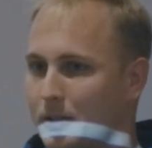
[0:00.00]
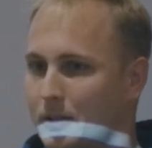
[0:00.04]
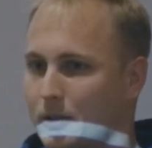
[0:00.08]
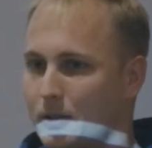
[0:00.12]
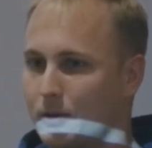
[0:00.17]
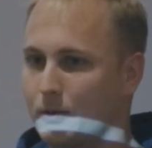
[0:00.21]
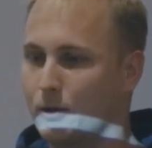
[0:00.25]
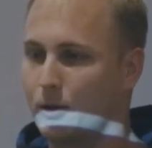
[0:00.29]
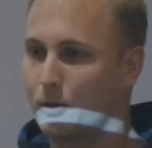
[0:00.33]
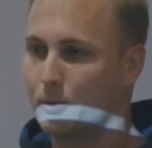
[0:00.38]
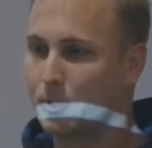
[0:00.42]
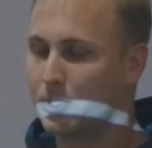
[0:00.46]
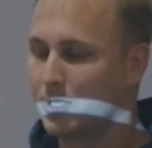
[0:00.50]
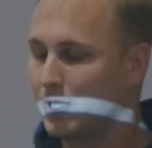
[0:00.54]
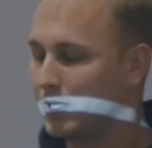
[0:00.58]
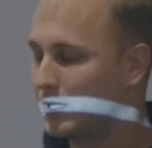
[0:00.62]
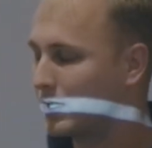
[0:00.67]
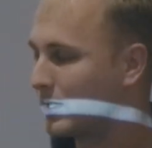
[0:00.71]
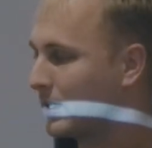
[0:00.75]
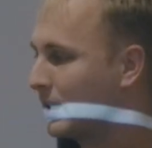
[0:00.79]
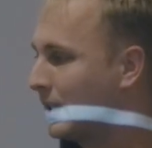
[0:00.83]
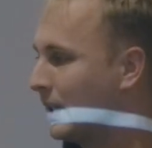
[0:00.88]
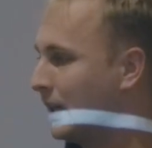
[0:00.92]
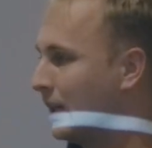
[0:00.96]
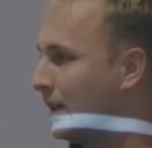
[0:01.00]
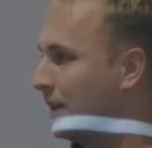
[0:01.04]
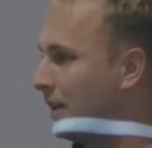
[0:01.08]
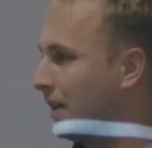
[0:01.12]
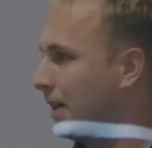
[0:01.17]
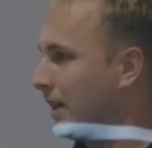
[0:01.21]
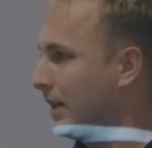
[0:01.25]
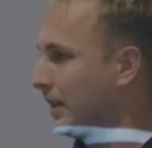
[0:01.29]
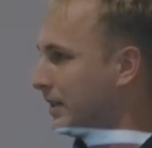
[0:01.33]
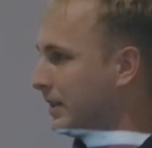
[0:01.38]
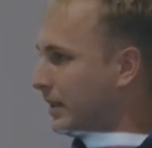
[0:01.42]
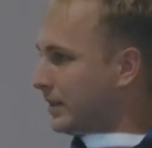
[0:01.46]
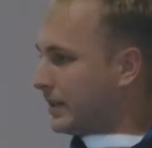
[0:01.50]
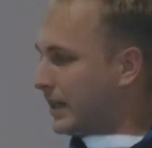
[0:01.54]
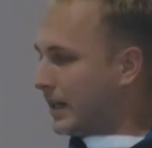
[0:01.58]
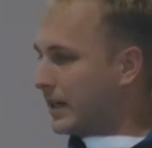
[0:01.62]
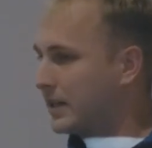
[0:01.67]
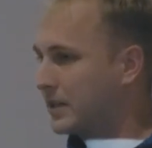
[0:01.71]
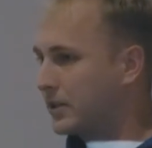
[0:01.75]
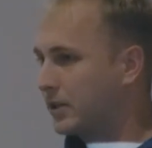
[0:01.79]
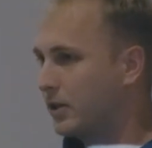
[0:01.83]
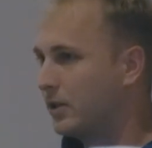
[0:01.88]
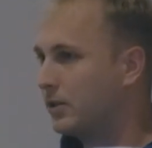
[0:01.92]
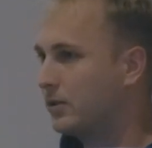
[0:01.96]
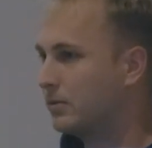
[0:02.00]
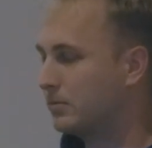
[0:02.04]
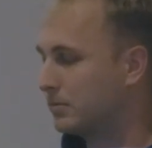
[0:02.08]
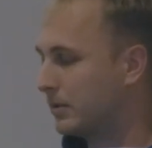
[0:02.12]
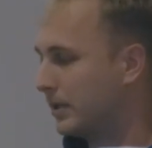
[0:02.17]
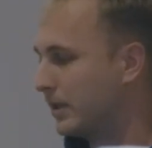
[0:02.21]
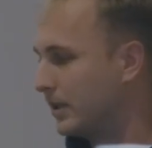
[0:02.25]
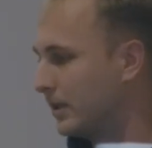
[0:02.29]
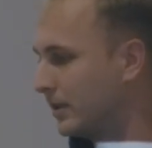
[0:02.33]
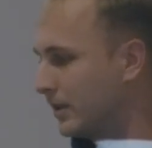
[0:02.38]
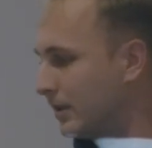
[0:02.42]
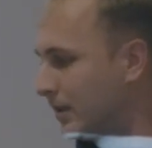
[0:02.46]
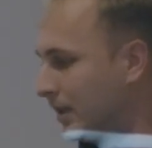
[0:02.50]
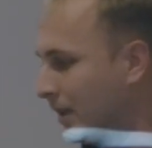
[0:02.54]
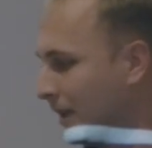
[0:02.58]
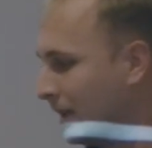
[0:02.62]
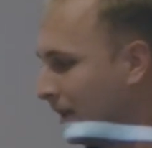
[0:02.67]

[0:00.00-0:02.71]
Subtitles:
So Gnosis did the ICO in